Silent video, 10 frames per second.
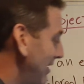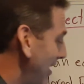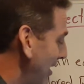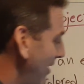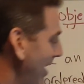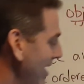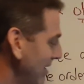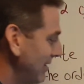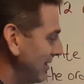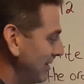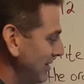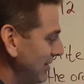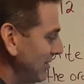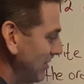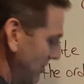All right?
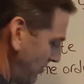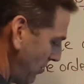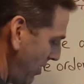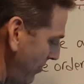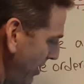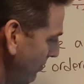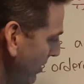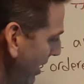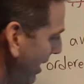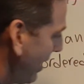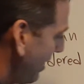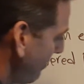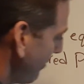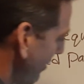So, and then we have,